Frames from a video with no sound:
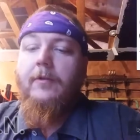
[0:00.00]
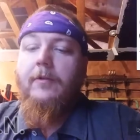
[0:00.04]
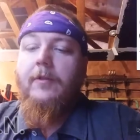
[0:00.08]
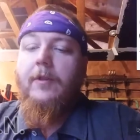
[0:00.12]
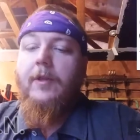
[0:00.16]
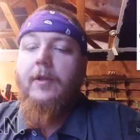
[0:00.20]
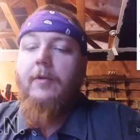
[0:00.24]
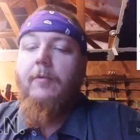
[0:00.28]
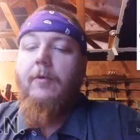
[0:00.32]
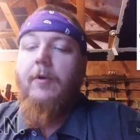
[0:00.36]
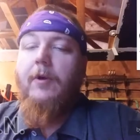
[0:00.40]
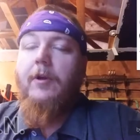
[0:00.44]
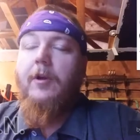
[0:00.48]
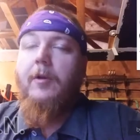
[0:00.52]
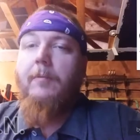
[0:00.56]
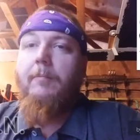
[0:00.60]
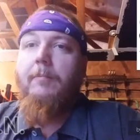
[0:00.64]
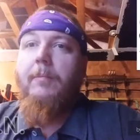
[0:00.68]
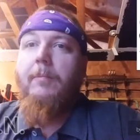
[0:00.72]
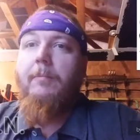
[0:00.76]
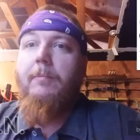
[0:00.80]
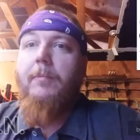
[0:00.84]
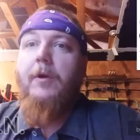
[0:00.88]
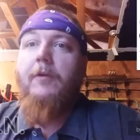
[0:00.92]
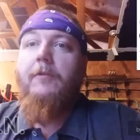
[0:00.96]
the Water
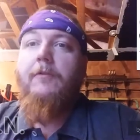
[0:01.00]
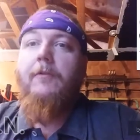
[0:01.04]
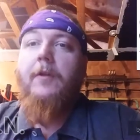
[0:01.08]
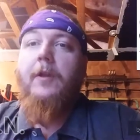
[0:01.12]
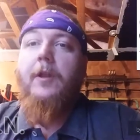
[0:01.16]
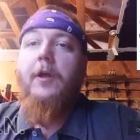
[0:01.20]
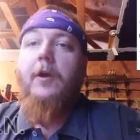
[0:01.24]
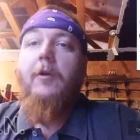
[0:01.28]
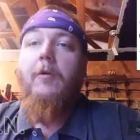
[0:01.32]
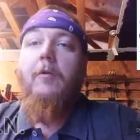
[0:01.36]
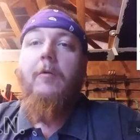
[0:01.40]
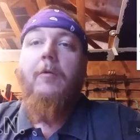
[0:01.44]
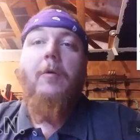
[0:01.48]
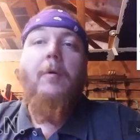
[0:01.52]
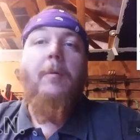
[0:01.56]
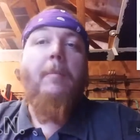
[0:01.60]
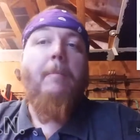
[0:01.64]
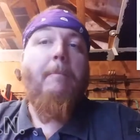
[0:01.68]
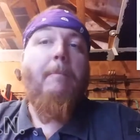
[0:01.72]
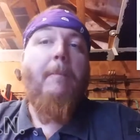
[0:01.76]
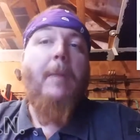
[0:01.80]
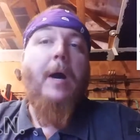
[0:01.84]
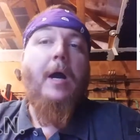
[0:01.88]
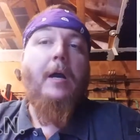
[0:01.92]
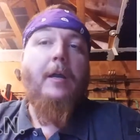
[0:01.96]
Buffalo
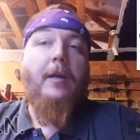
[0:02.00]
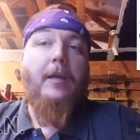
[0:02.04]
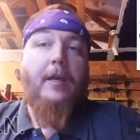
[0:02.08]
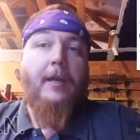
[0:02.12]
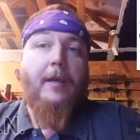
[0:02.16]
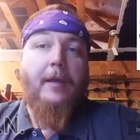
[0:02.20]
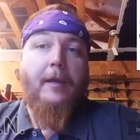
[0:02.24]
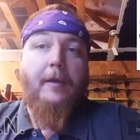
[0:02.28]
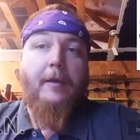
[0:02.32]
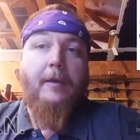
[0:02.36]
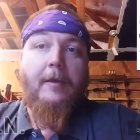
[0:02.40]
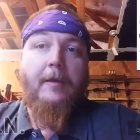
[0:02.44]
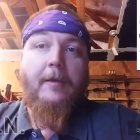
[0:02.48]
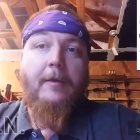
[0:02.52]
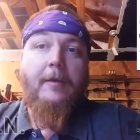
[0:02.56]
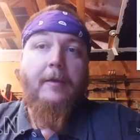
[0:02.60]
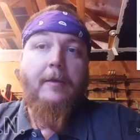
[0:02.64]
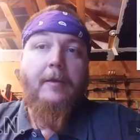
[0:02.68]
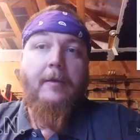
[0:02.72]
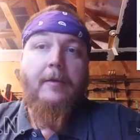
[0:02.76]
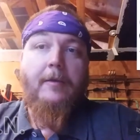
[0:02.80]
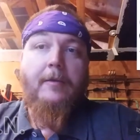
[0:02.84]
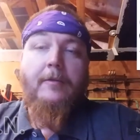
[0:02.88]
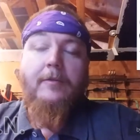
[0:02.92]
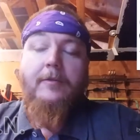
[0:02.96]

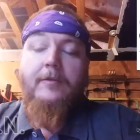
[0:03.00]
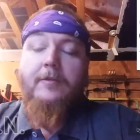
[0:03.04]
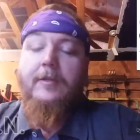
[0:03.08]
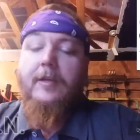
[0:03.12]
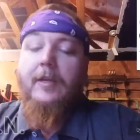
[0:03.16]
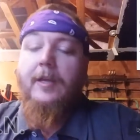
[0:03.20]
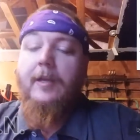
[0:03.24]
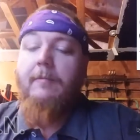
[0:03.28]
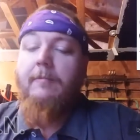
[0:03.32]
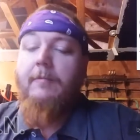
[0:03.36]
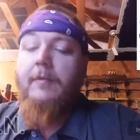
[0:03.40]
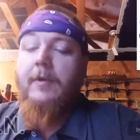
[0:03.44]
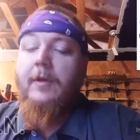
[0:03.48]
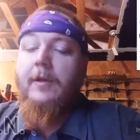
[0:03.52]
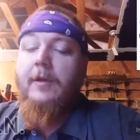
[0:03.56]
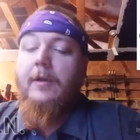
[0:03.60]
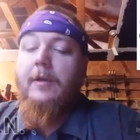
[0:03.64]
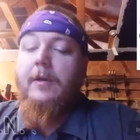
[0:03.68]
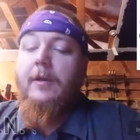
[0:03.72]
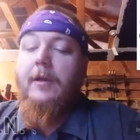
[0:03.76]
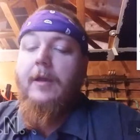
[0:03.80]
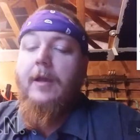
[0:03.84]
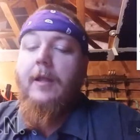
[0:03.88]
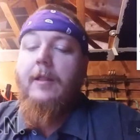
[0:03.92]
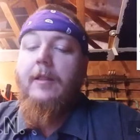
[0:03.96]
Mocking Team,
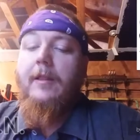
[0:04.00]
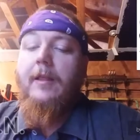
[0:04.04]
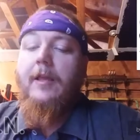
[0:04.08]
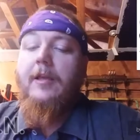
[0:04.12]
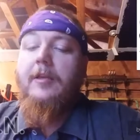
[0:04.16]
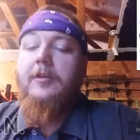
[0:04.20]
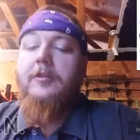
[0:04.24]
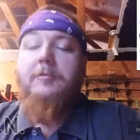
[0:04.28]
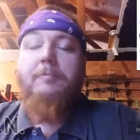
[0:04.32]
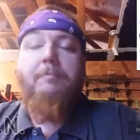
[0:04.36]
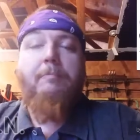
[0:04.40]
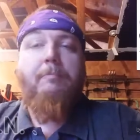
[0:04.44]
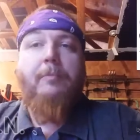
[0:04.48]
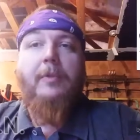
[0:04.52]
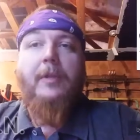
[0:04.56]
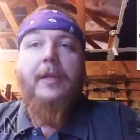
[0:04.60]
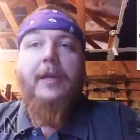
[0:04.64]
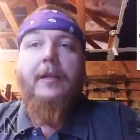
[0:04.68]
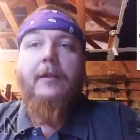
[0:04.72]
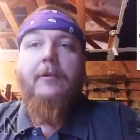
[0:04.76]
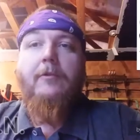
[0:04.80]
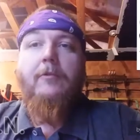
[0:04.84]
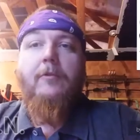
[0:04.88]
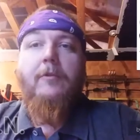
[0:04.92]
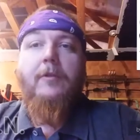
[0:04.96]
and they
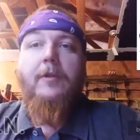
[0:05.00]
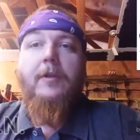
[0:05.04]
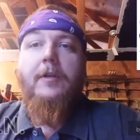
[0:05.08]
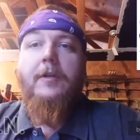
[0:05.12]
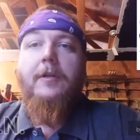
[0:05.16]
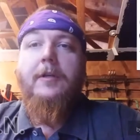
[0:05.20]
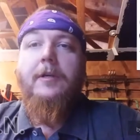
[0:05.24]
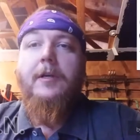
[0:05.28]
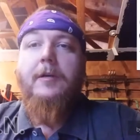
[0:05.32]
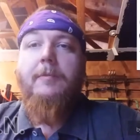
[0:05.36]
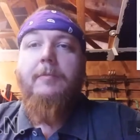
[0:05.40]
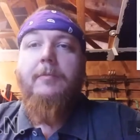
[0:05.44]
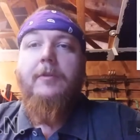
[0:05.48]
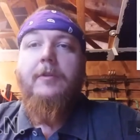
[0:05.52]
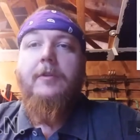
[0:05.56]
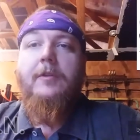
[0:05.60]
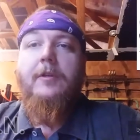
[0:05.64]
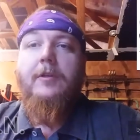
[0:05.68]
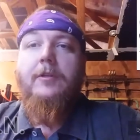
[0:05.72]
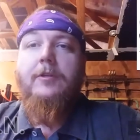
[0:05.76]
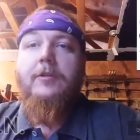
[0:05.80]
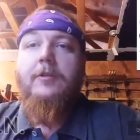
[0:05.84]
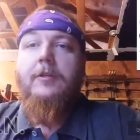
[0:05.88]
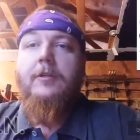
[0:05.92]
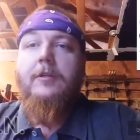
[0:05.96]
plan on going into
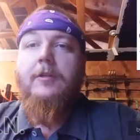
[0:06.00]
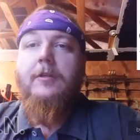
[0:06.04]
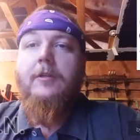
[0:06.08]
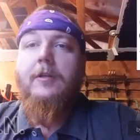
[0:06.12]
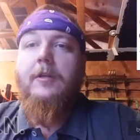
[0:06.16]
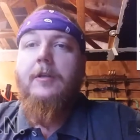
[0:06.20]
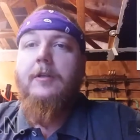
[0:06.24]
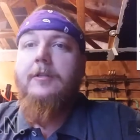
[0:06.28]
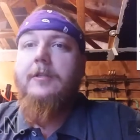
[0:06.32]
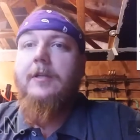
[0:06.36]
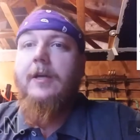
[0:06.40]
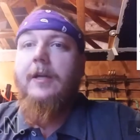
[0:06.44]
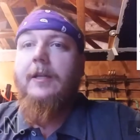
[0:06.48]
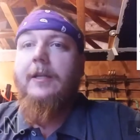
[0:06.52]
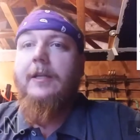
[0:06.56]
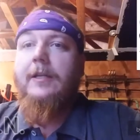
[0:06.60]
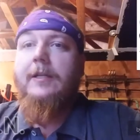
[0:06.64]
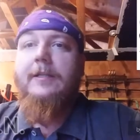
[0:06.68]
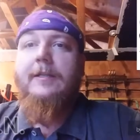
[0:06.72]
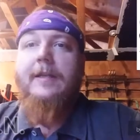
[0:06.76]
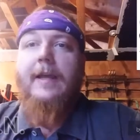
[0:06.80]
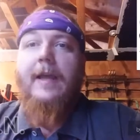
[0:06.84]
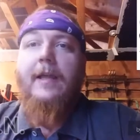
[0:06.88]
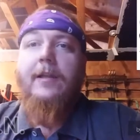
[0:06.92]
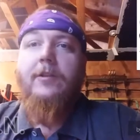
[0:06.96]
competition uh,
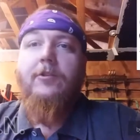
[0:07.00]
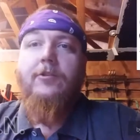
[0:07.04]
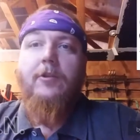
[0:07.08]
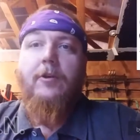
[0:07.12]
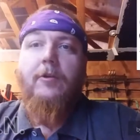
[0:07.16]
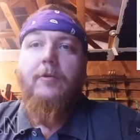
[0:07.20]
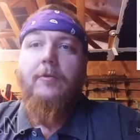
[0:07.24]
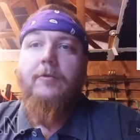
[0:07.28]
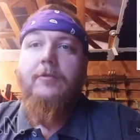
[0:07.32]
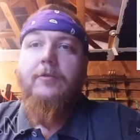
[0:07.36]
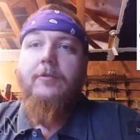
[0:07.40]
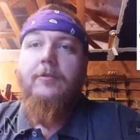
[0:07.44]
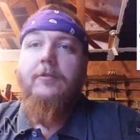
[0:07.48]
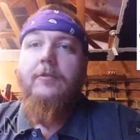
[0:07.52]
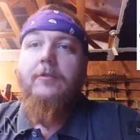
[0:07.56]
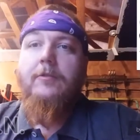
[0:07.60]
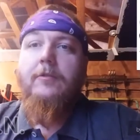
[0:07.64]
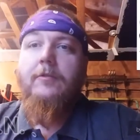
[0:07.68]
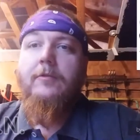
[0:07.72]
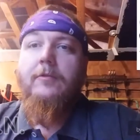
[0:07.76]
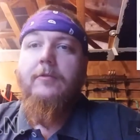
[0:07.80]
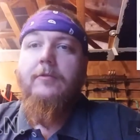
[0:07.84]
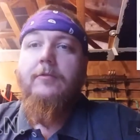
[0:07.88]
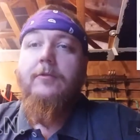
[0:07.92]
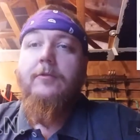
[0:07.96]
telling dad jokes
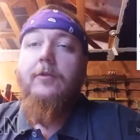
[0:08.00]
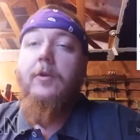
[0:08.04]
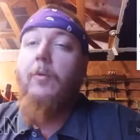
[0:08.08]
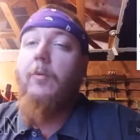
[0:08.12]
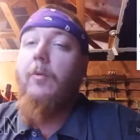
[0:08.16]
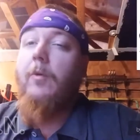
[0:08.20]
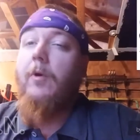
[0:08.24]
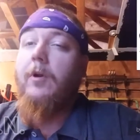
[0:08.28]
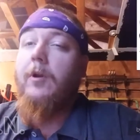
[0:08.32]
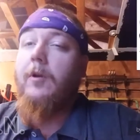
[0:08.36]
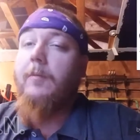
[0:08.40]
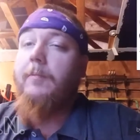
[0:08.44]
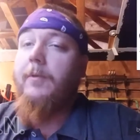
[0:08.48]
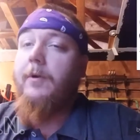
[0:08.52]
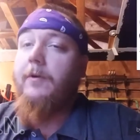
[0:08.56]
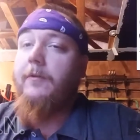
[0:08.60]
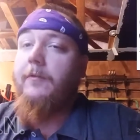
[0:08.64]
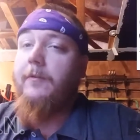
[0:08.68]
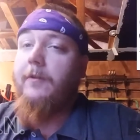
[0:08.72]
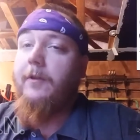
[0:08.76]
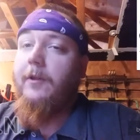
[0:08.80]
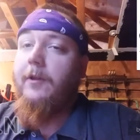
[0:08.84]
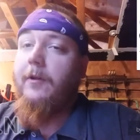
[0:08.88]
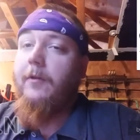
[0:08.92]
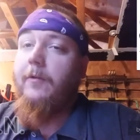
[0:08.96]
to Water
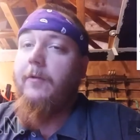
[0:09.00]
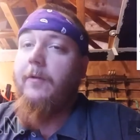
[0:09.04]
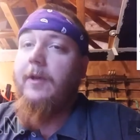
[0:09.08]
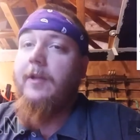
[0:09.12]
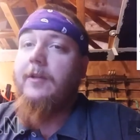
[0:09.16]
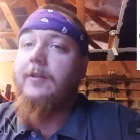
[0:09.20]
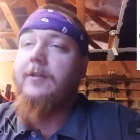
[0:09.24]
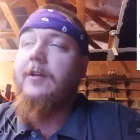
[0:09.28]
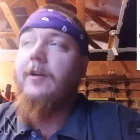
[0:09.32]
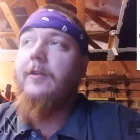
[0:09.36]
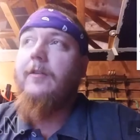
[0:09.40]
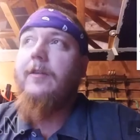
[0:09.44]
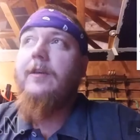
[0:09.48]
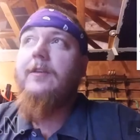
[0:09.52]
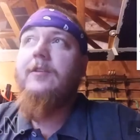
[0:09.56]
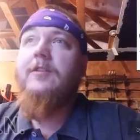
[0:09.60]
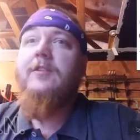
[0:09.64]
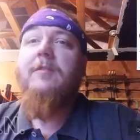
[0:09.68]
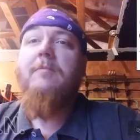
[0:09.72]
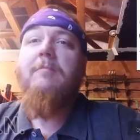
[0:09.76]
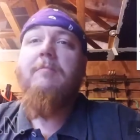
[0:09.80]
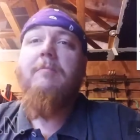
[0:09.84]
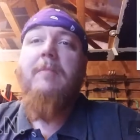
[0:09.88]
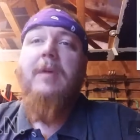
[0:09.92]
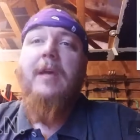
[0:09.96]
Buffalo until they
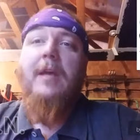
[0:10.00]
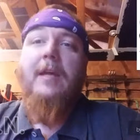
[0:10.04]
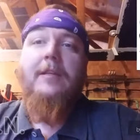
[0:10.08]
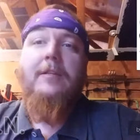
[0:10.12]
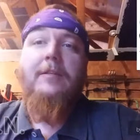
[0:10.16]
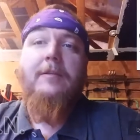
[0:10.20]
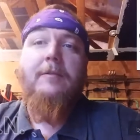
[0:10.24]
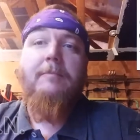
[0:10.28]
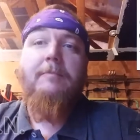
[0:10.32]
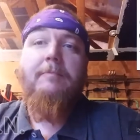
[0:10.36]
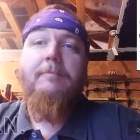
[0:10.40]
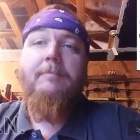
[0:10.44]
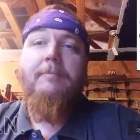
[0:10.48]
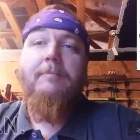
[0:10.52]
submit